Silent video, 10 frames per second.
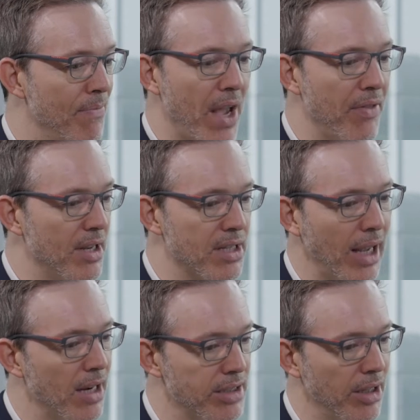And there's
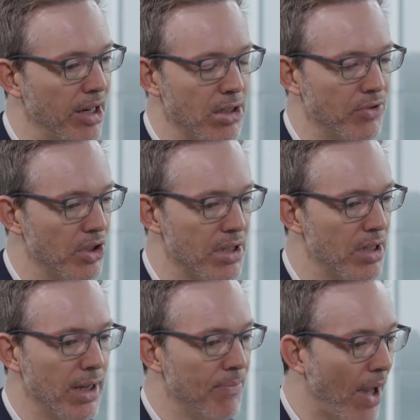case studies of just
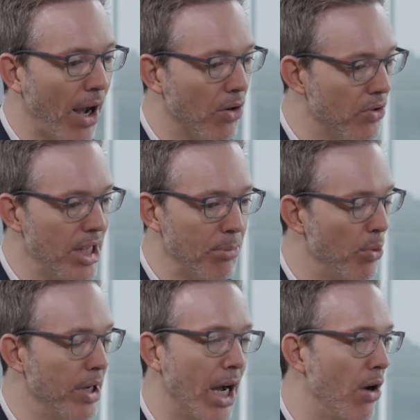how deep
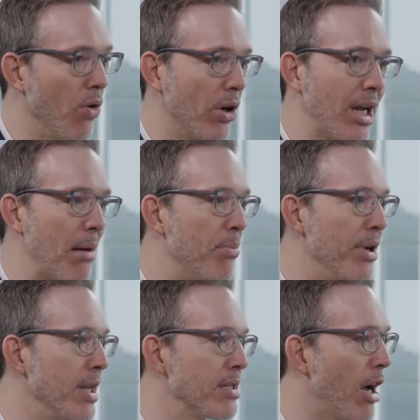we go on
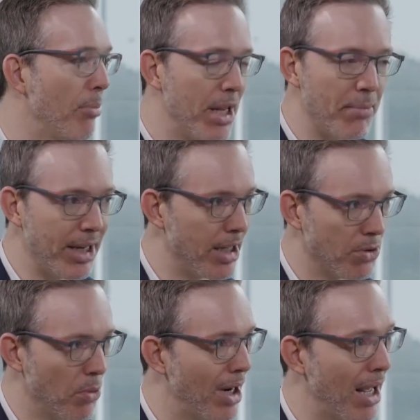companies, how many meetings
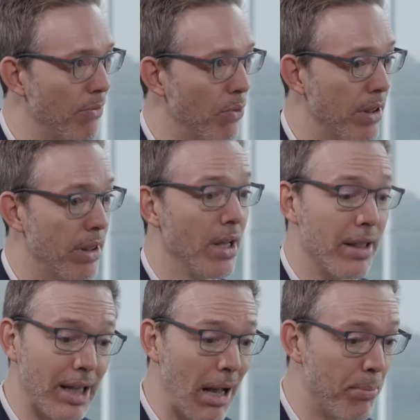we would have with
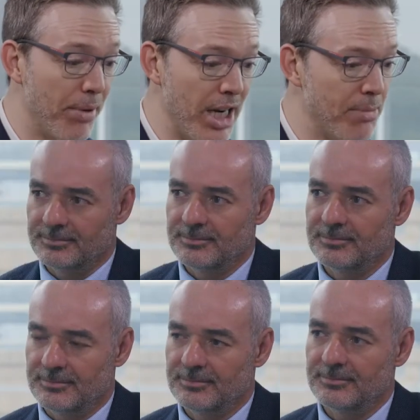the companies,
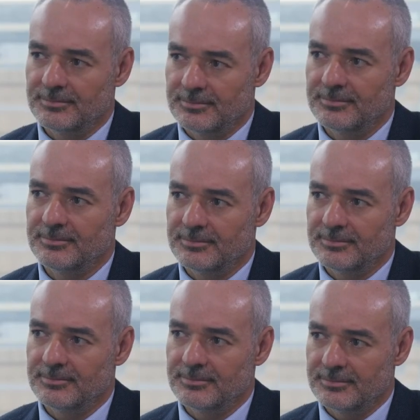also their competitors,
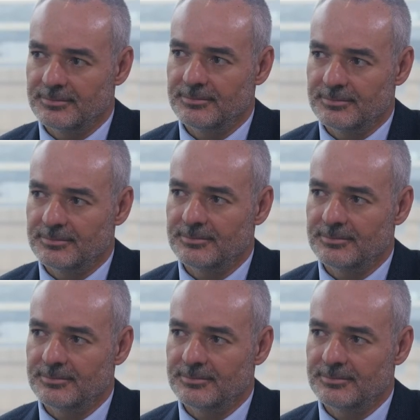also their clients.